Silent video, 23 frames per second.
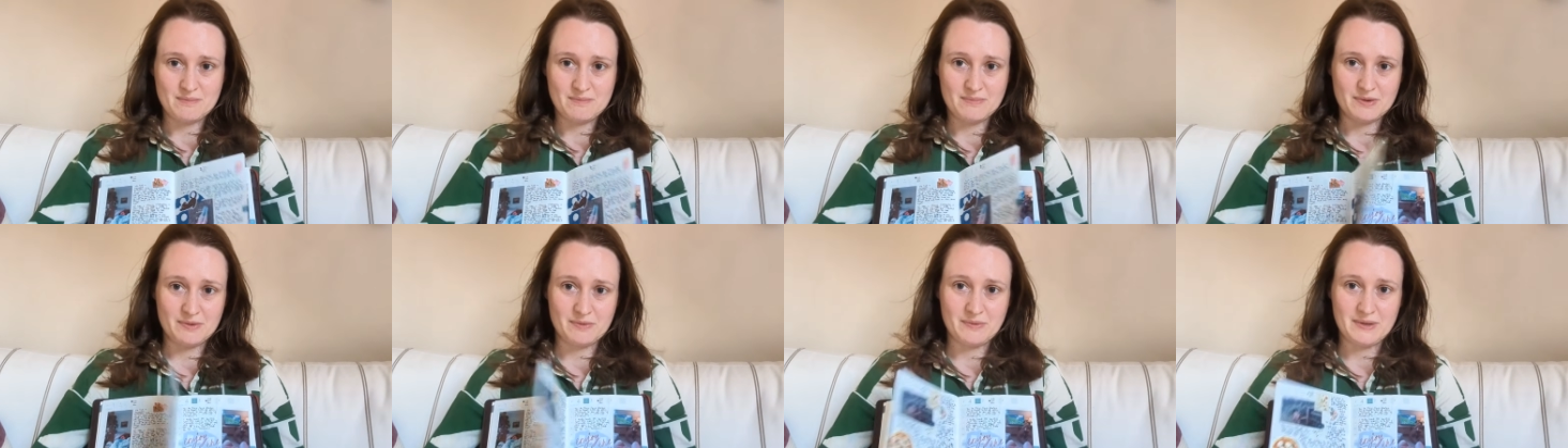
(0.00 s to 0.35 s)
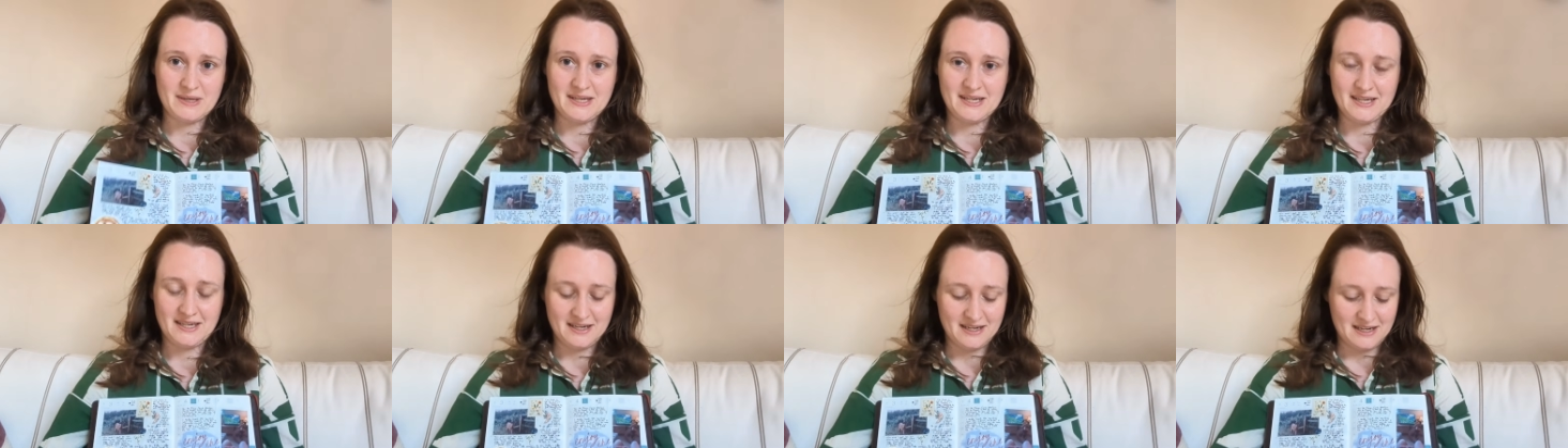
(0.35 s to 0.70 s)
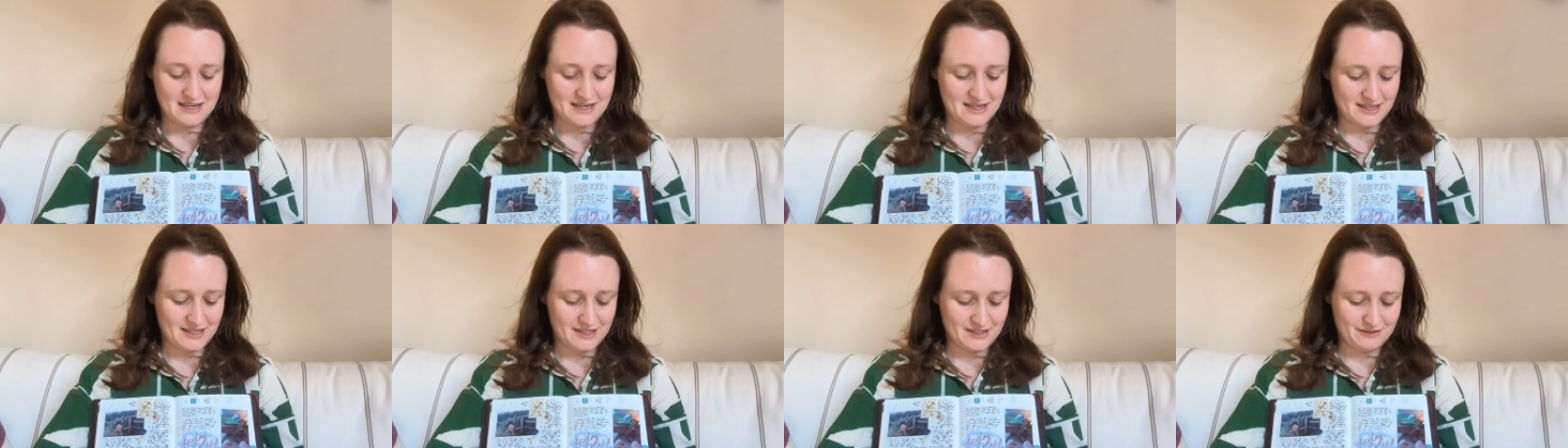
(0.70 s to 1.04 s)
but we
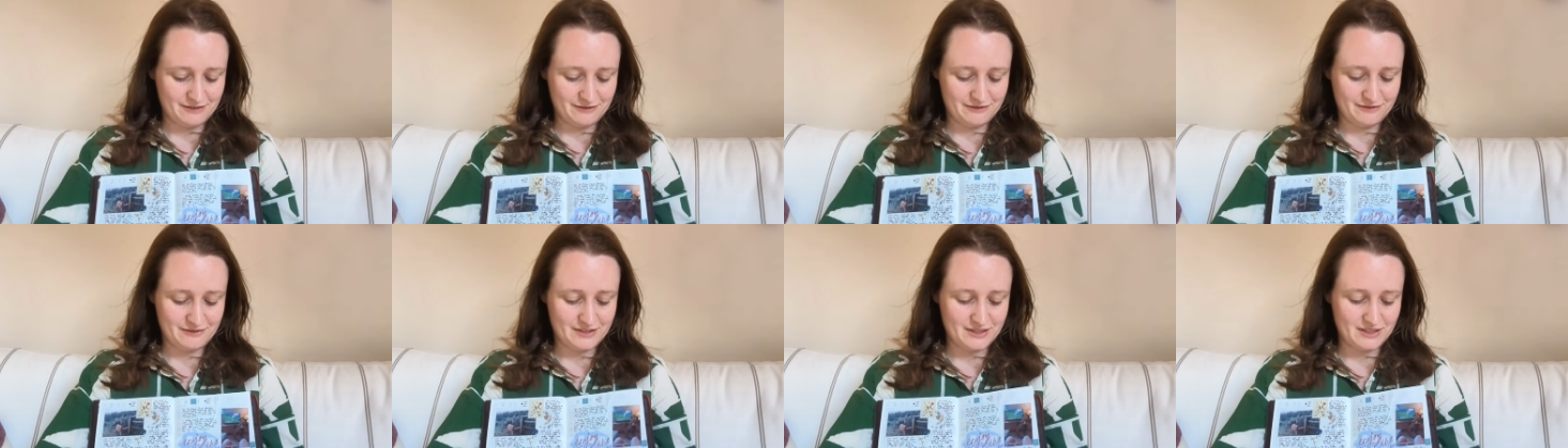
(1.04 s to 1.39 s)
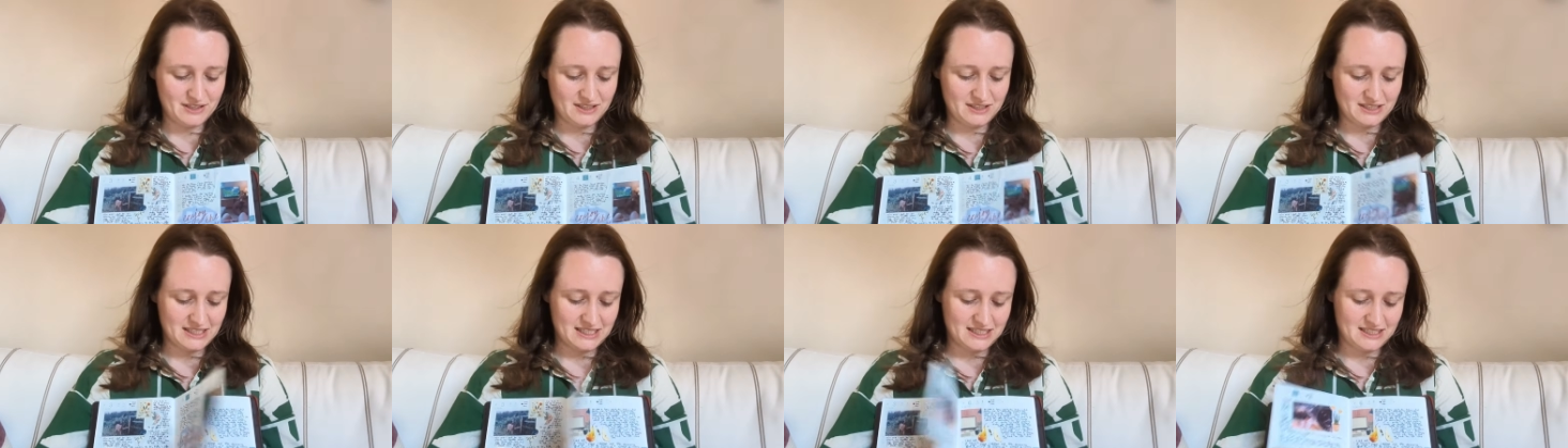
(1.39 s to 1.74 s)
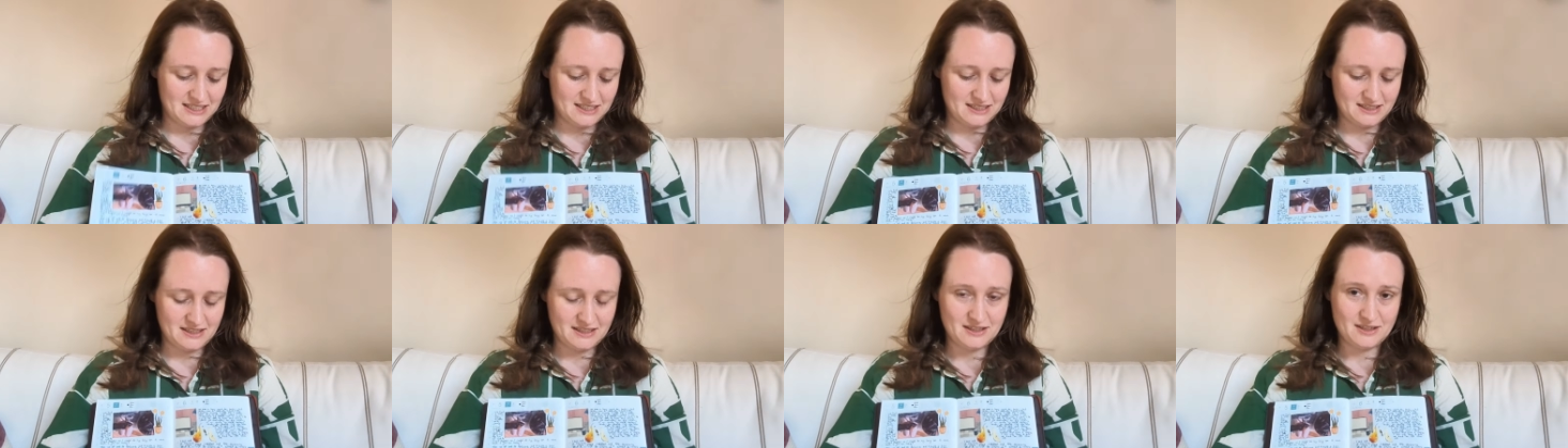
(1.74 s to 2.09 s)
have filled
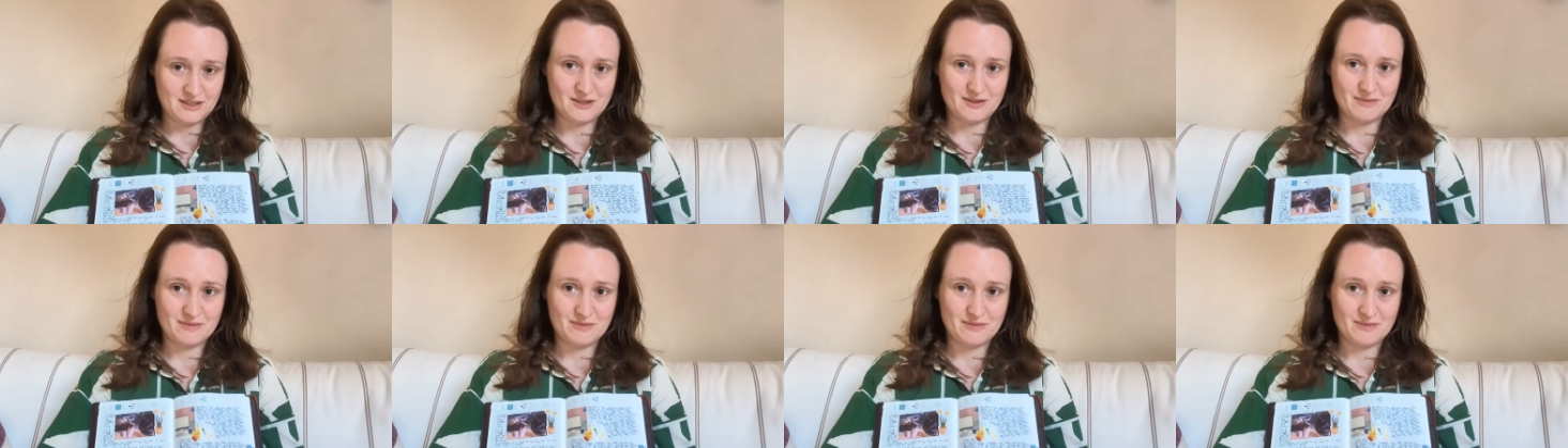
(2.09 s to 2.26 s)
in